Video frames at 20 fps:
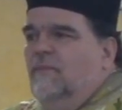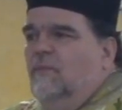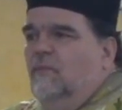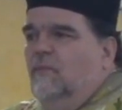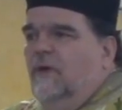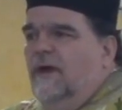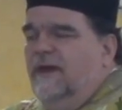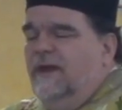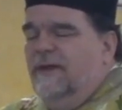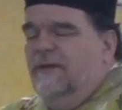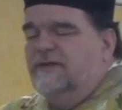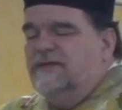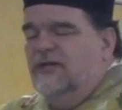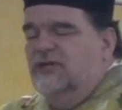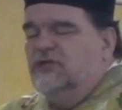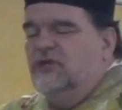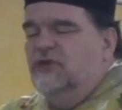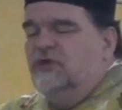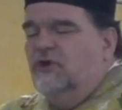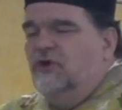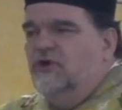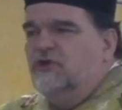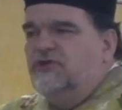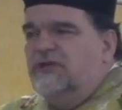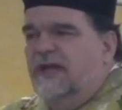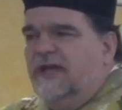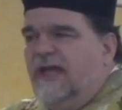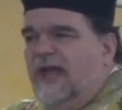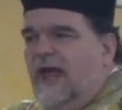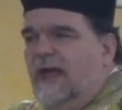When Ascension
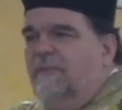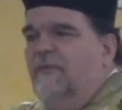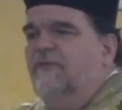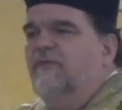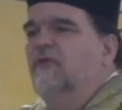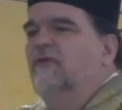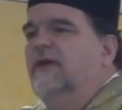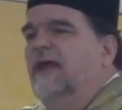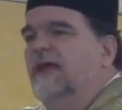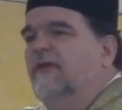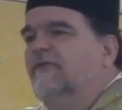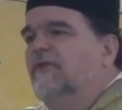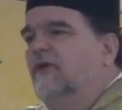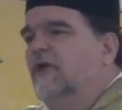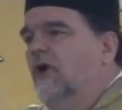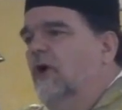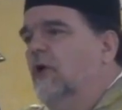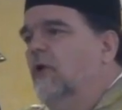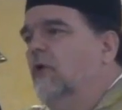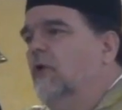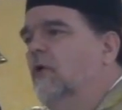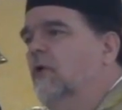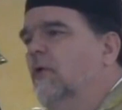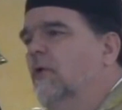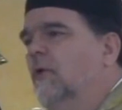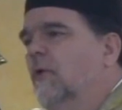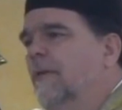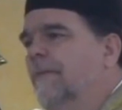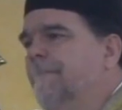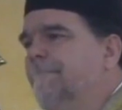Thursday came a few days ago,
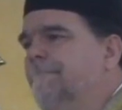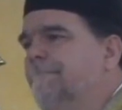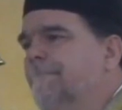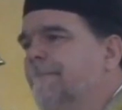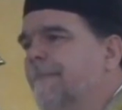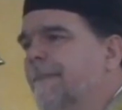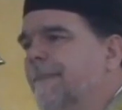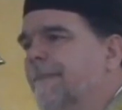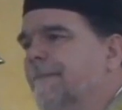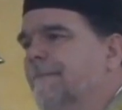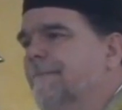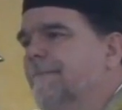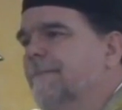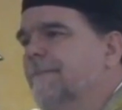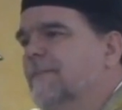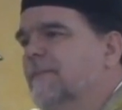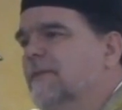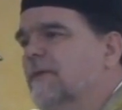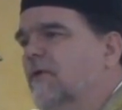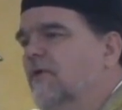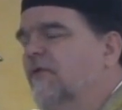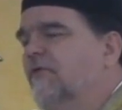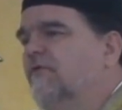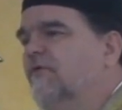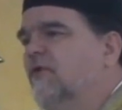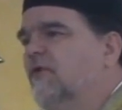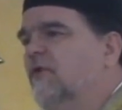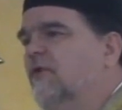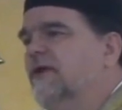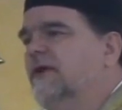
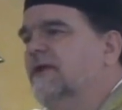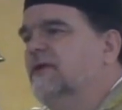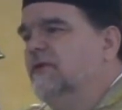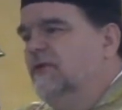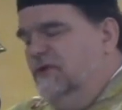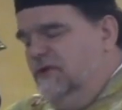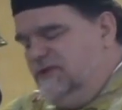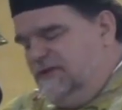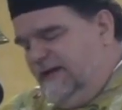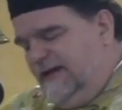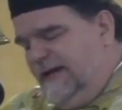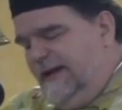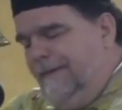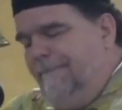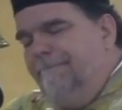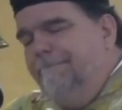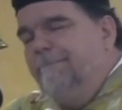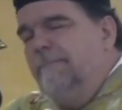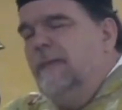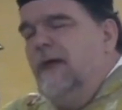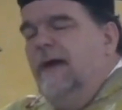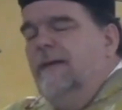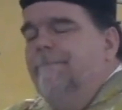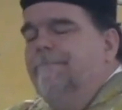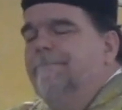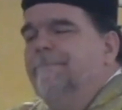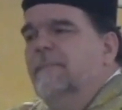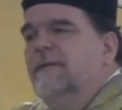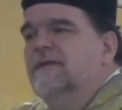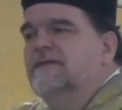also on Holy Thursday
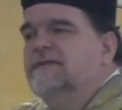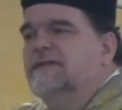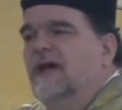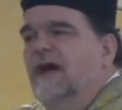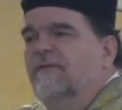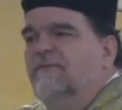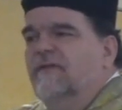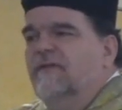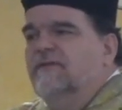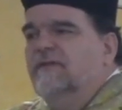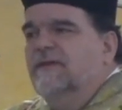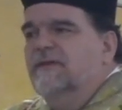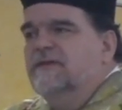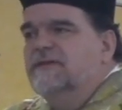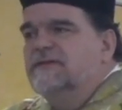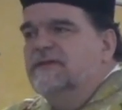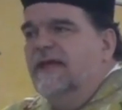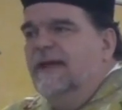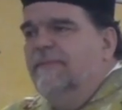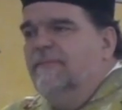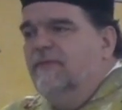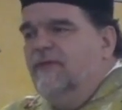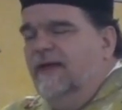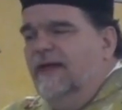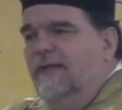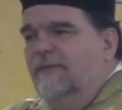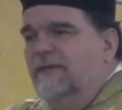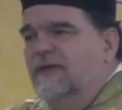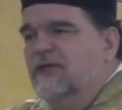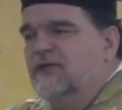itself, he said the same
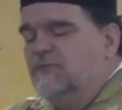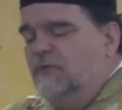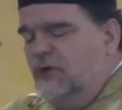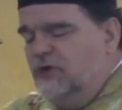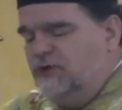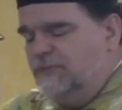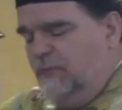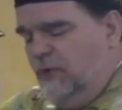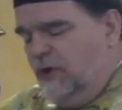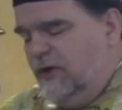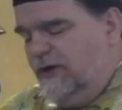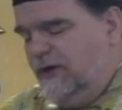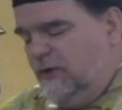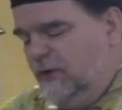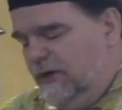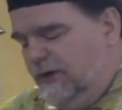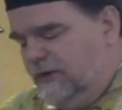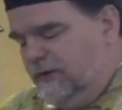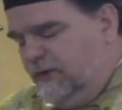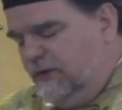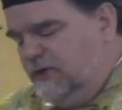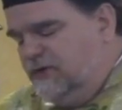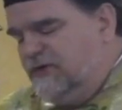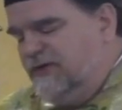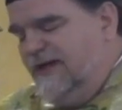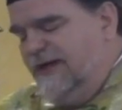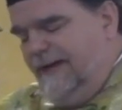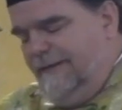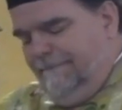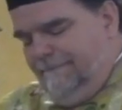thing. These words spoken on Holy
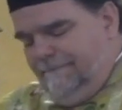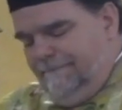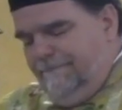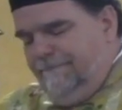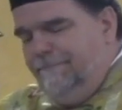Thursday.